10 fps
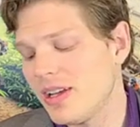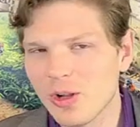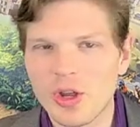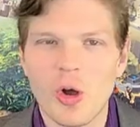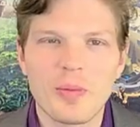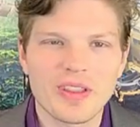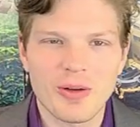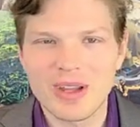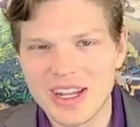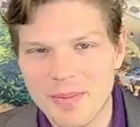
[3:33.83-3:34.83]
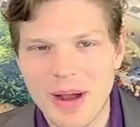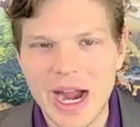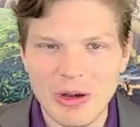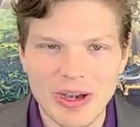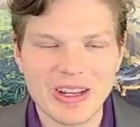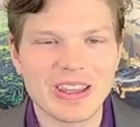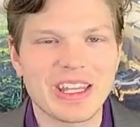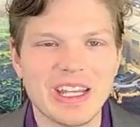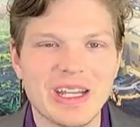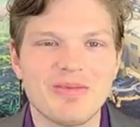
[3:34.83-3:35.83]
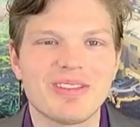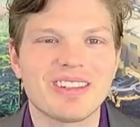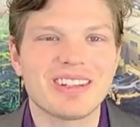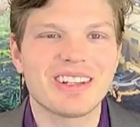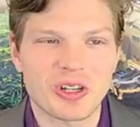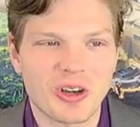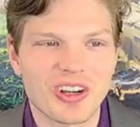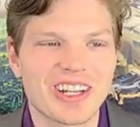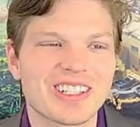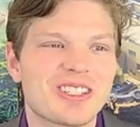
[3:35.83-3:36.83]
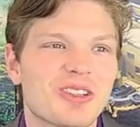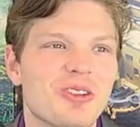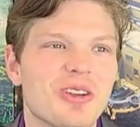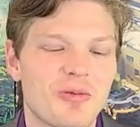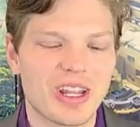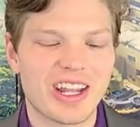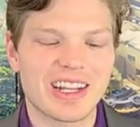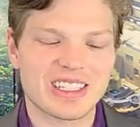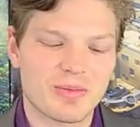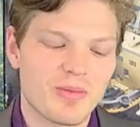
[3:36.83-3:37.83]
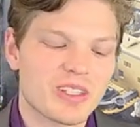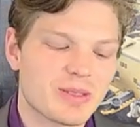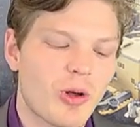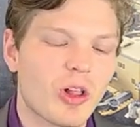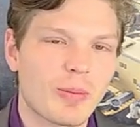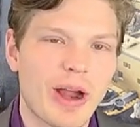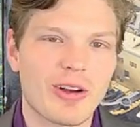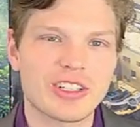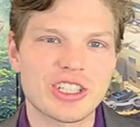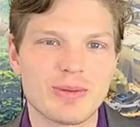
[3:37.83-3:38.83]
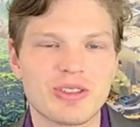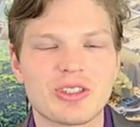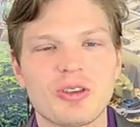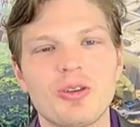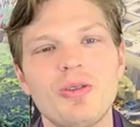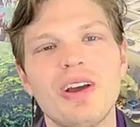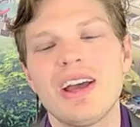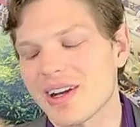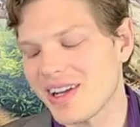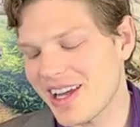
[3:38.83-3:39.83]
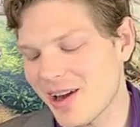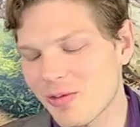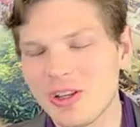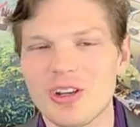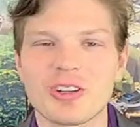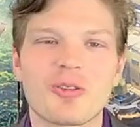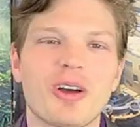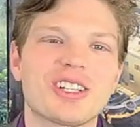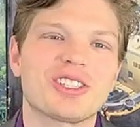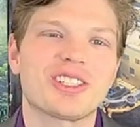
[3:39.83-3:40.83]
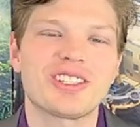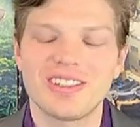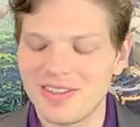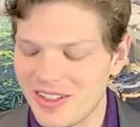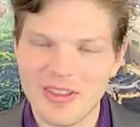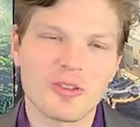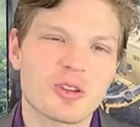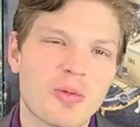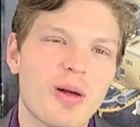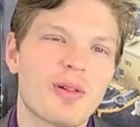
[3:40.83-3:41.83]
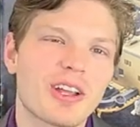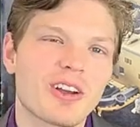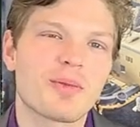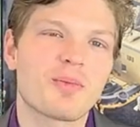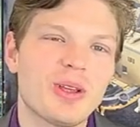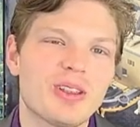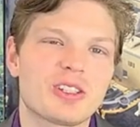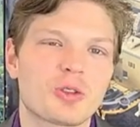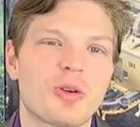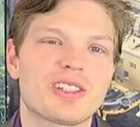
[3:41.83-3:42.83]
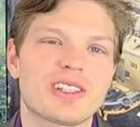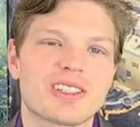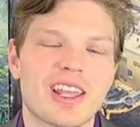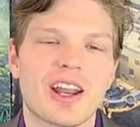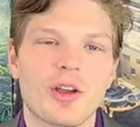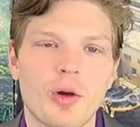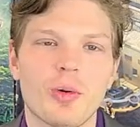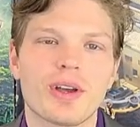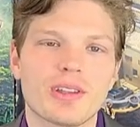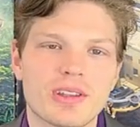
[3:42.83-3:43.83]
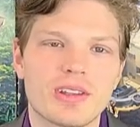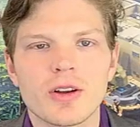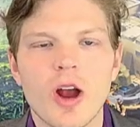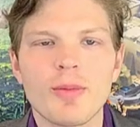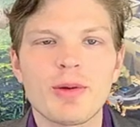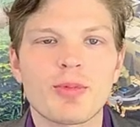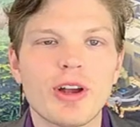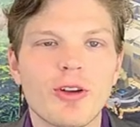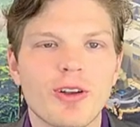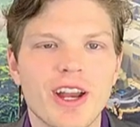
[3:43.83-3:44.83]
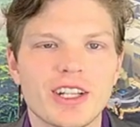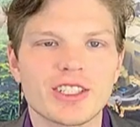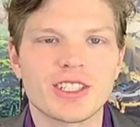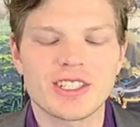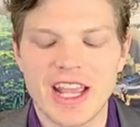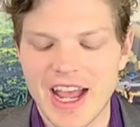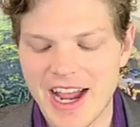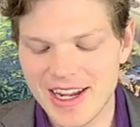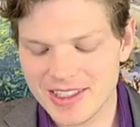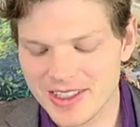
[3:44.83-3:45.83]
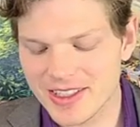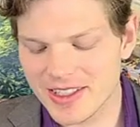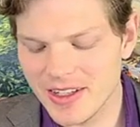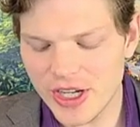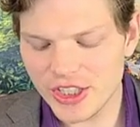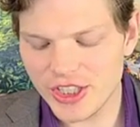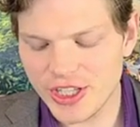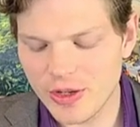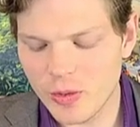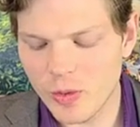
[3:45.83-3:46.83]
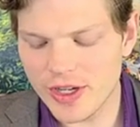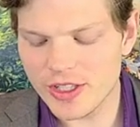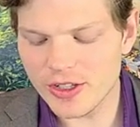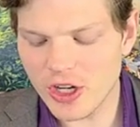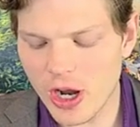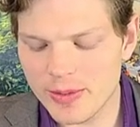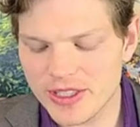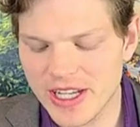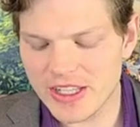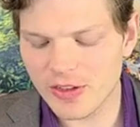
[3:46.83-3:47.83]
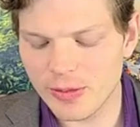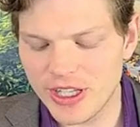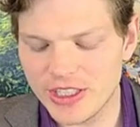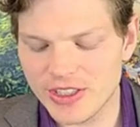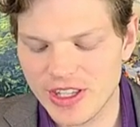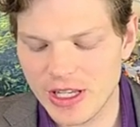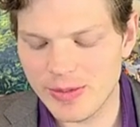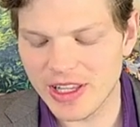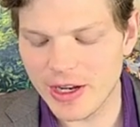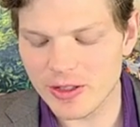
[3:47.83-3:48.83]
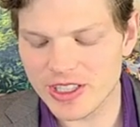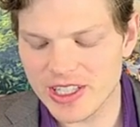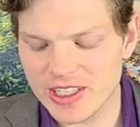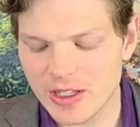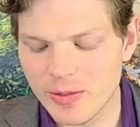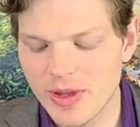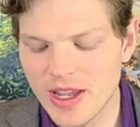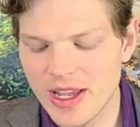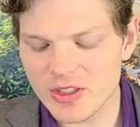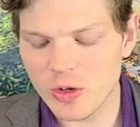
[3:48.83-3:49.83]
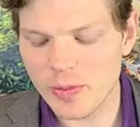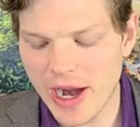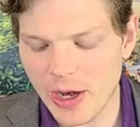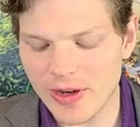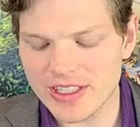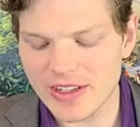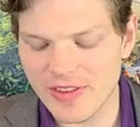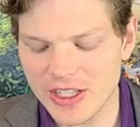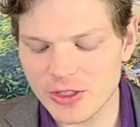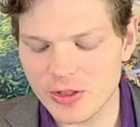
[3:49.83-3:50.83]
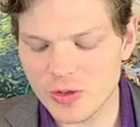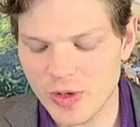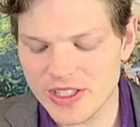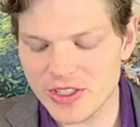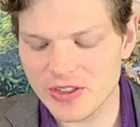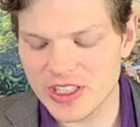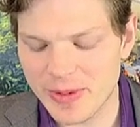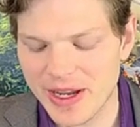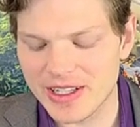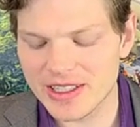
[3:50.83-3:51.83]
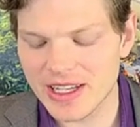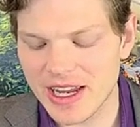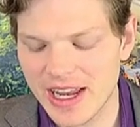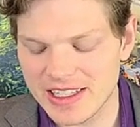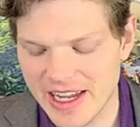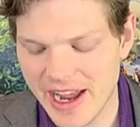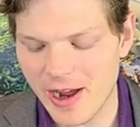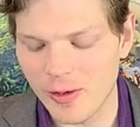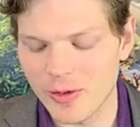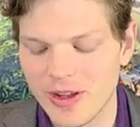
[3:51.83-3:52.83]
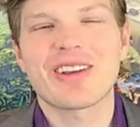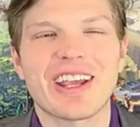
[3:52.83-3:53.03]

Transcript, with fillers: I'm really hoping that we get a pirate theme returning soon and we can get some smaller pirate ships too. But yeah, really good question. Yeah, those are probably gonna be the choices that I go with. Karma Brick Creations asks, question, what is your top sets from each theme in LEGO system? Castle, Pirates, Adventurers, Western, Space, and Town.